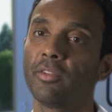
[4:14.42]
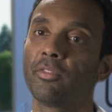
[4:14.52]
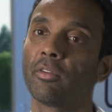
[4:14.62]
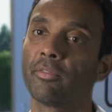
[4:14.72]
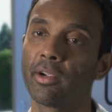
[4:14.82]
if
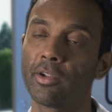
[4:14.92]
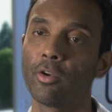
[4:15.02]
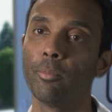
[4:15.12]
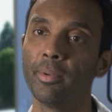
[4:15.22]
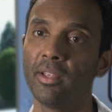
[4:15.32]
you're very
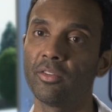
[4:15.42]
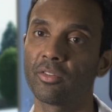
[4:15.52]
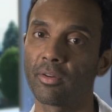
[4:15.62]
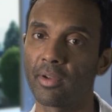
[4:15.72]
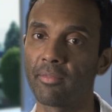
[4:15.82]
obese
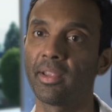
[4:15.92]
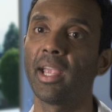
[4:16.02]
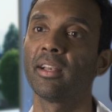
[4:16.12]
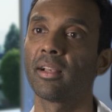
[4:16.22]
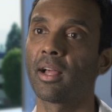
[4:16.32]
or have
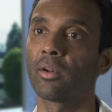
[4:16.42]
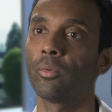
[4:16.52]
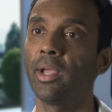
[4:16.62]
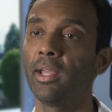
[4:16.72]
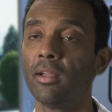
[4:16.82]
gained a lot of
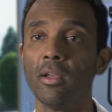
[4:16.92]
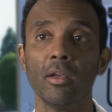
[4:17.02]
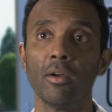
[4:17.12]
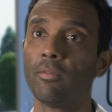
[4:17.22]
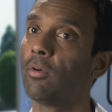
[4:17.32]
weight,
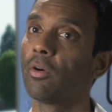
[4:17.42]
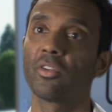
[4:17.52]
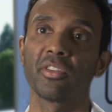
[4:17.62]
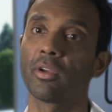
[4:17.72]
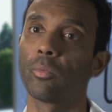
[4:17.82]

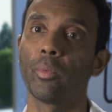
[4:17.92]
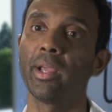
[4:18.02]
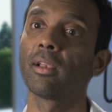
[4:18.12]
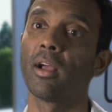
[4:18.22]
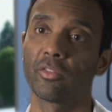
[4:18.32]
focusing on
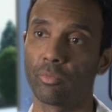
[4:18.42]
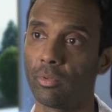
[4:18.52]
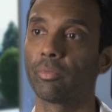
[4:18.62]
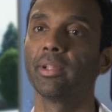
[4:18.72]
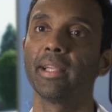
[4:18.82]
weight loss
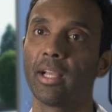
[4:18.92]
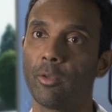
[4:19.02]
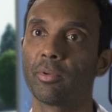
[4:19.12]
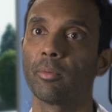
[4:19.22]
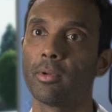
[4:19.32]
will really
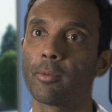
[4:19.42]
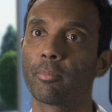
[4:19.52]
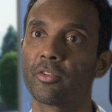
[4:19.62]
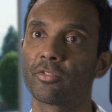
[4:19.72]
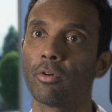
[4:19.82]
help your blood
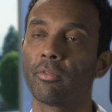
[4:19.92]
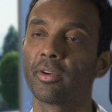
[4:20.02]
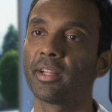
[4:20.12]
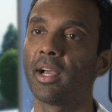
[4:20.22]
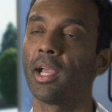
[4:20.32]
pressure over
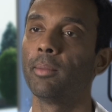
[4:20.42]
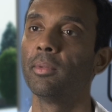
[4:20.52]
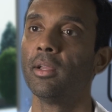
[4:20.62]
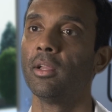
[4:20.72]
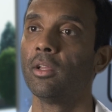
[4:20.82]
time.
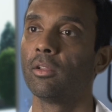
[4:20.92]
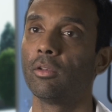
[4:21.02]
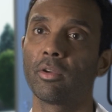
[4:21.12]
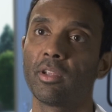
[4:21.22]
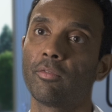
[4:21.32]

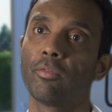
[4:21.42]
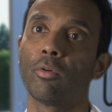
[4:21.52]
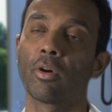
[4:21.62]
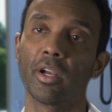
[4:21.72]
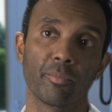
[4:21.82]
Looking
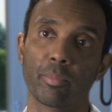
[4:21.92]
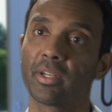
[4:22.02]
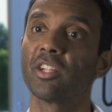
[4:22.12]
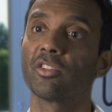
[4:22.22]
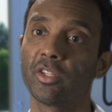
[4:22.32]
for and
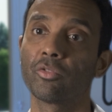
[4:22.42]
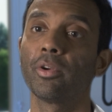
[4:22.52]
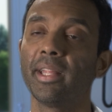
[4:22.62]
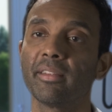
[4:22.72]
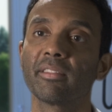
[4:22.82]
potentially
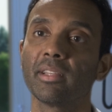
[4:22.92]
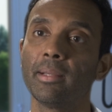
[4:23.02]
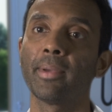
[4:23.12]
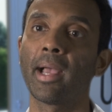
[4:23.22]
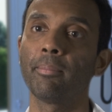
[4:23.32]
treating
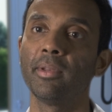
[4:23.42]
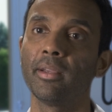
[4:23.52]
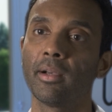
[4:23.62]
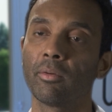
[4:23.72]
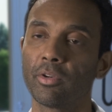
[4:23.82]
sleep
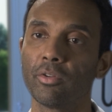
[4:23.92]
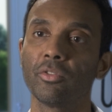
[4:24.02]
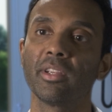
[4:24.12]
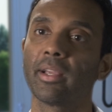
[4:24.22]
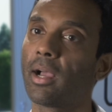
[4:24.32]
apnea,
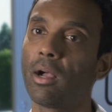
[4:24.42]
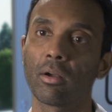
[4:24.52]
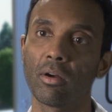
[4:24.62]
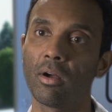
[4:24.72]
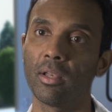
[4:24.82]
reducing
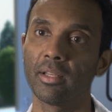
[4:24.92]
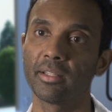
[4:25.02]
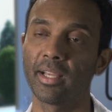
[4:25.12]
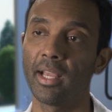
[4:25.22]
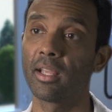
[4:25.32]
alcohol
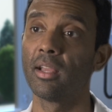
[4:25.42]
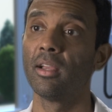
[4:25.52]
intake.